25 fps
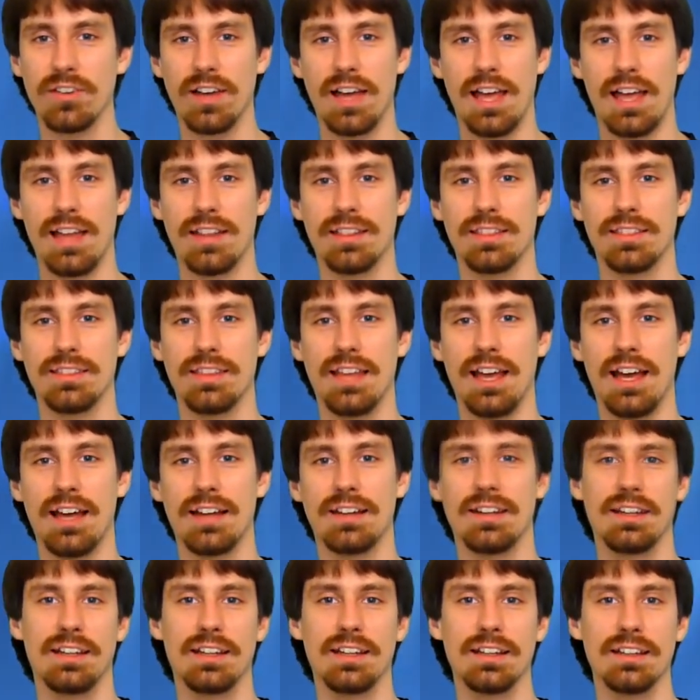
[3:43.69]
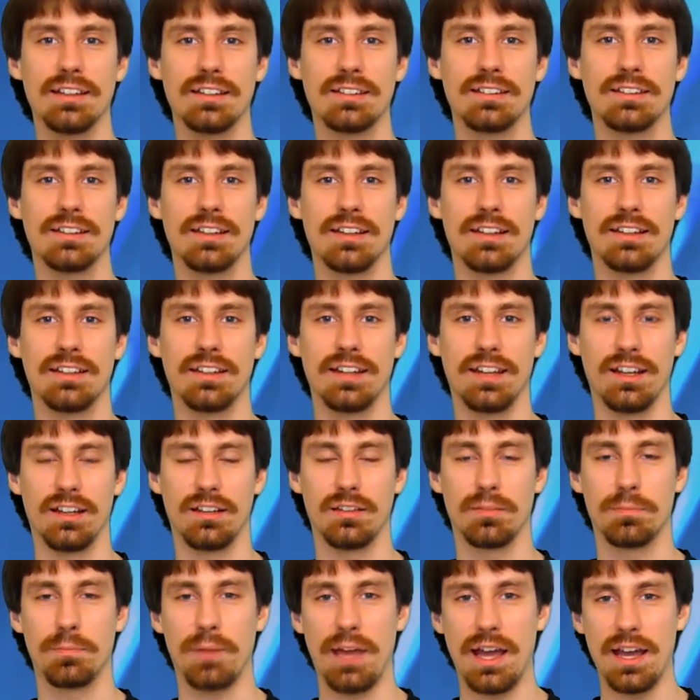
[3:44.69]
and that is an
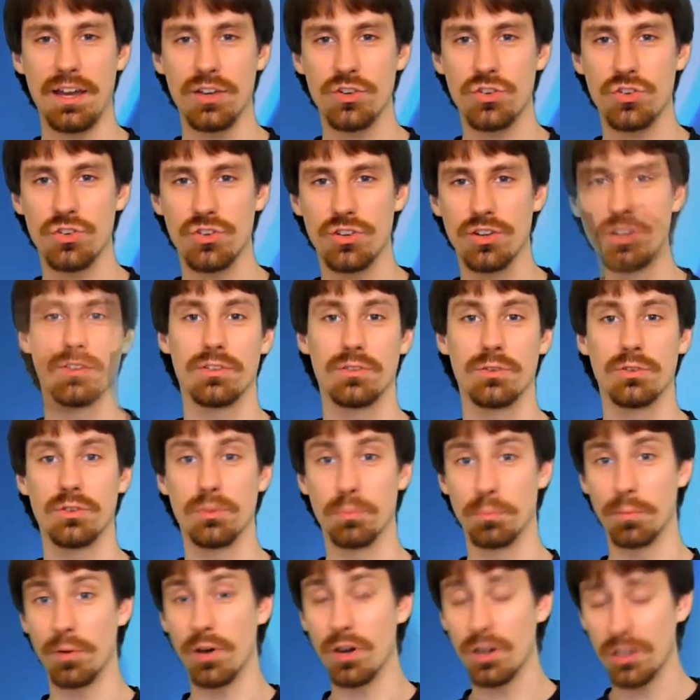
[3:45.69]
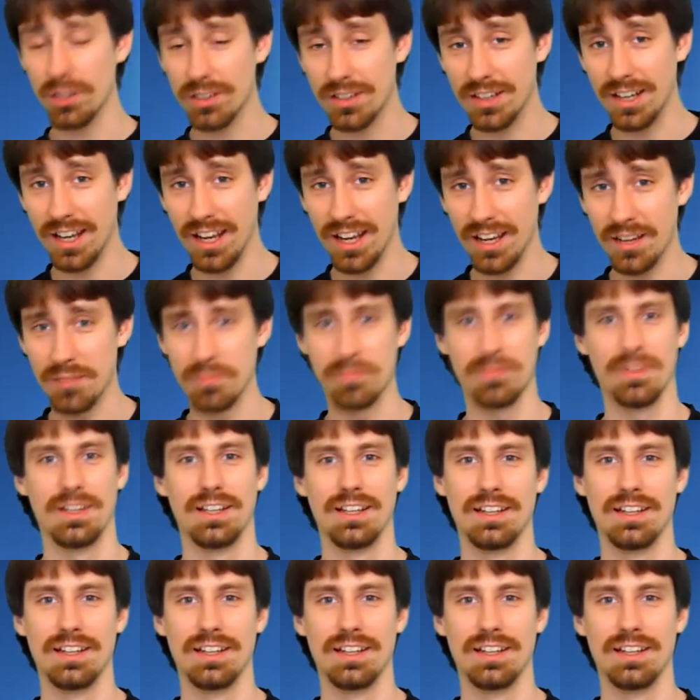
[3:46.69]
expansion to the board game